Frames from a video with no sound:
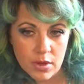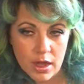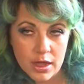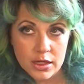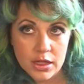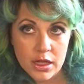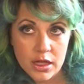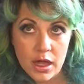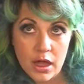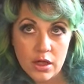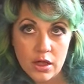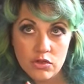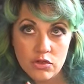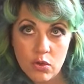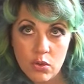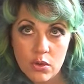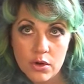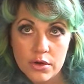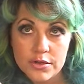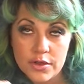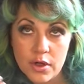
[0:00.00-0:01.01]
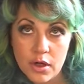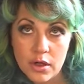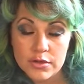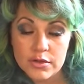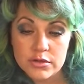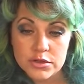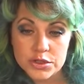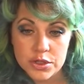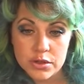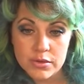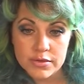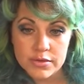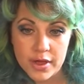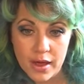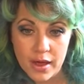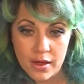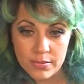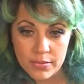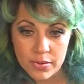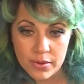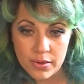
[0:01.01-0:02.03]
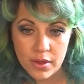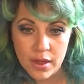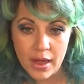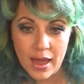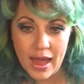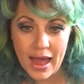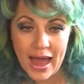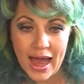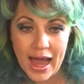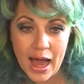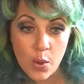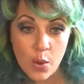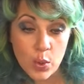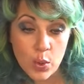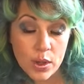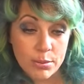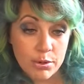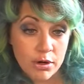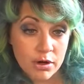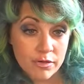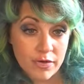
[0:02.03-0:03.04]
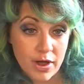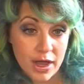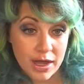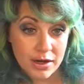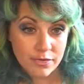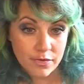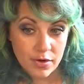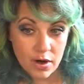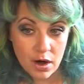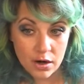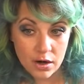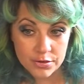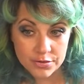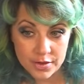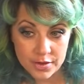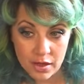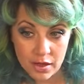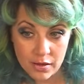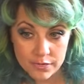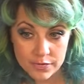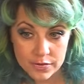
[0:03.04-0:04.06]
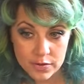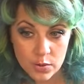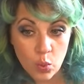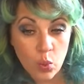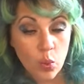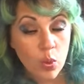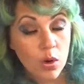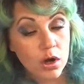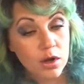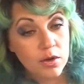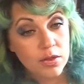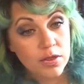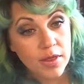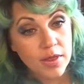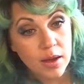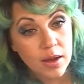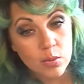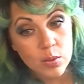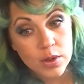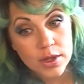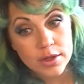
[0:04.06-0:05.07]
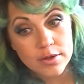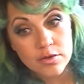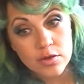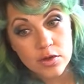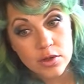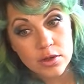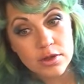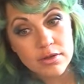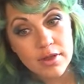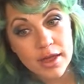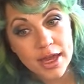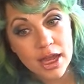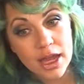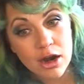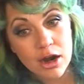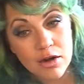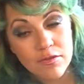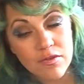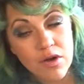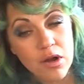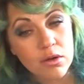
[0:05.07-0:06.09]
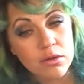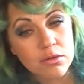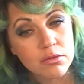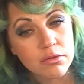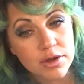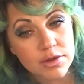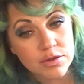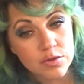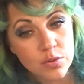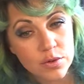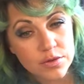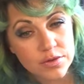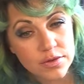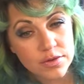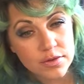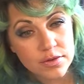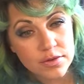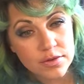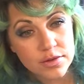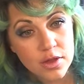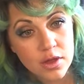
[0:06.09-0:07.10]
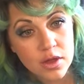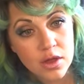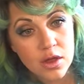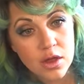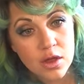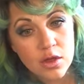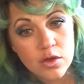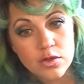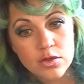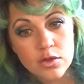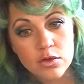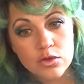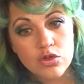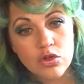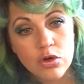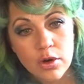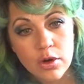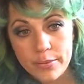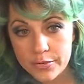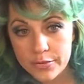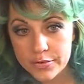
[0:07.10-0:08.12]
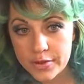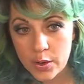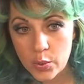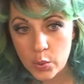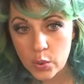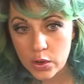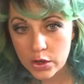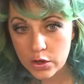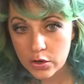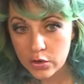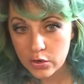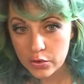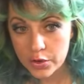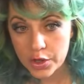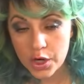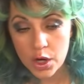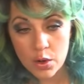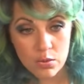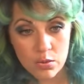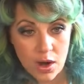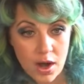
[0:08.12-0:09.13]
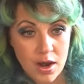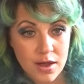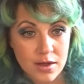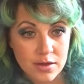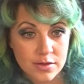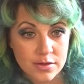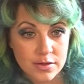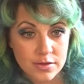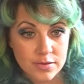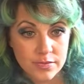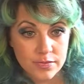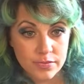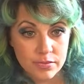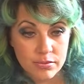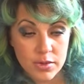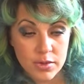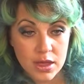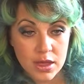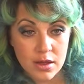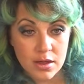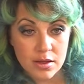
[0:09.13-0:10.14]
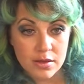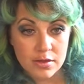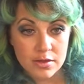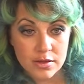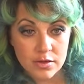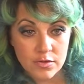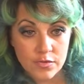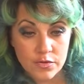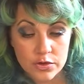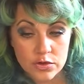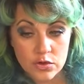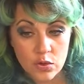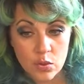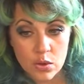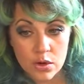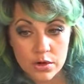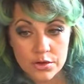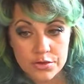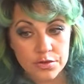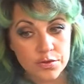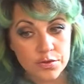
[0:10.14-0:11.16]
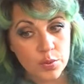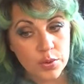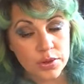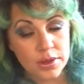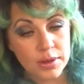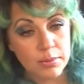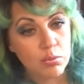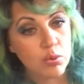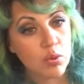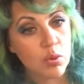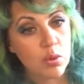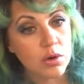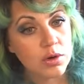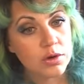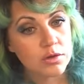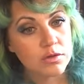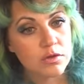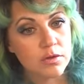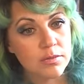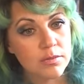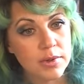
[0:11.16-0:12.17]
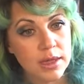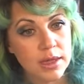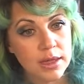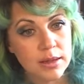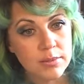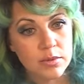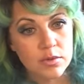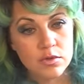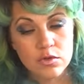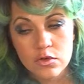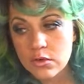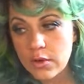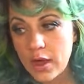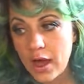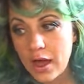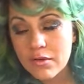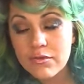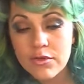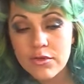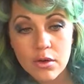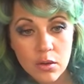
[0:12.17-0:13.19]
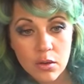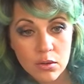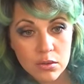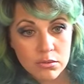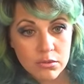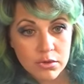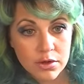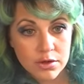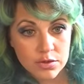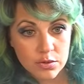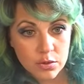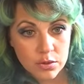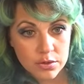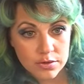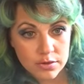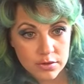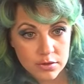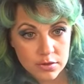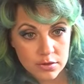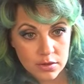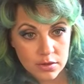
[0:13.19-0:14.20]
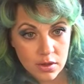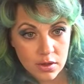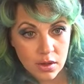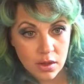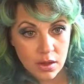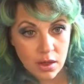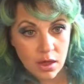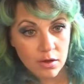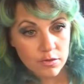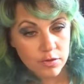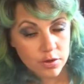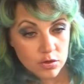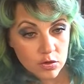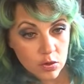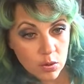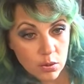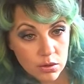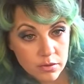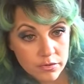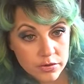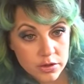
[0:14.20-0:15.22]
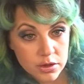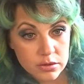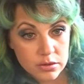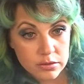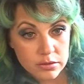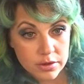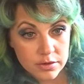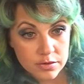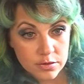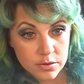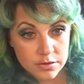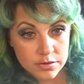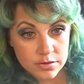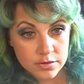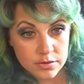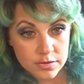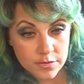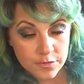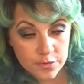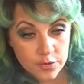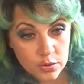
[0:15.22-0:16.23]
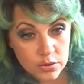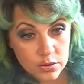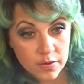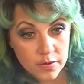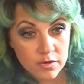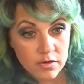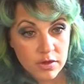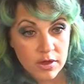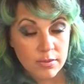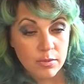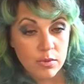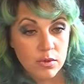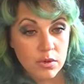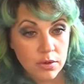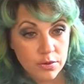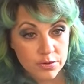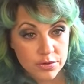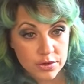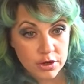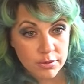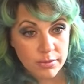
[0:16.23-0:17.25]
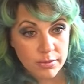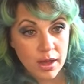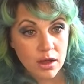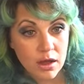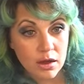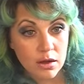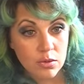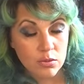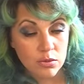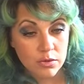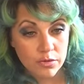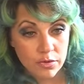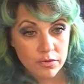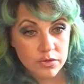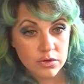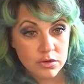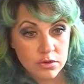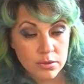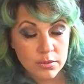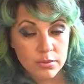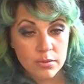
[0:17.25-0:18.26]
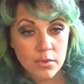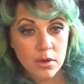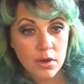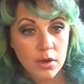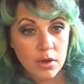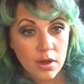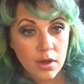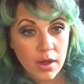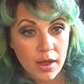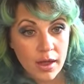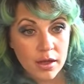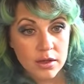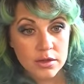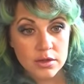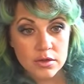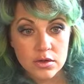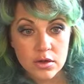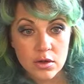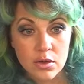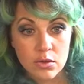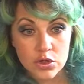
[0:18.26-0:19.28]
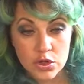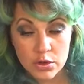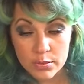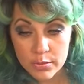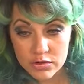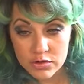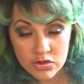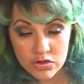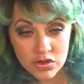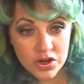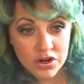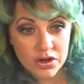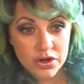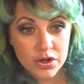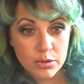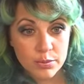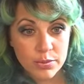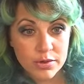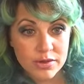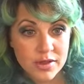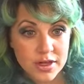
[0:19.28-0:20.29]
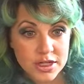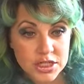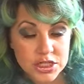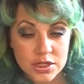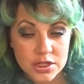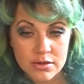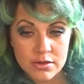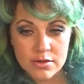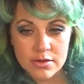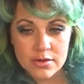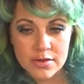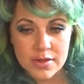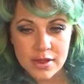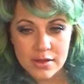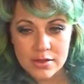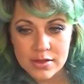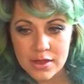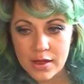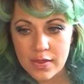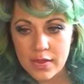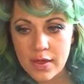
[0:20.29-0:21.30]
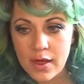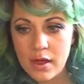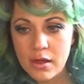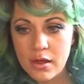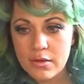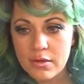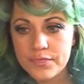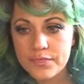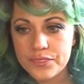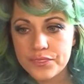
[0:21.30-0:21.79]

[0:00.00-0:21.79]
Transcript: it, Taurus also shows up how we provide for ourselves, the work that we do to take care of our own resources, so troubles at work could arise because for Taurus, it's really important to be able to have your own resources, have control over your own resources, food on the table, clothes on your back, roof over your head, you know, your material possessions, things like that.